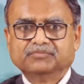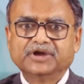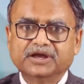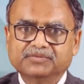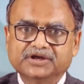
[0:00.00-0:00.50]

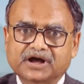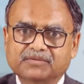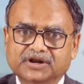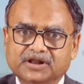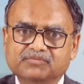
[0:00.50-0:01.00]
may be
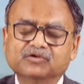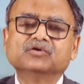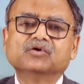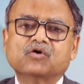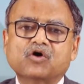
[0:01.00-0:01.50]

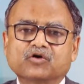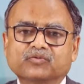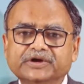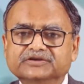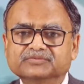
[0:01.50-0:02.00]
available or
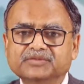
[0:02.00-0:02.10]
which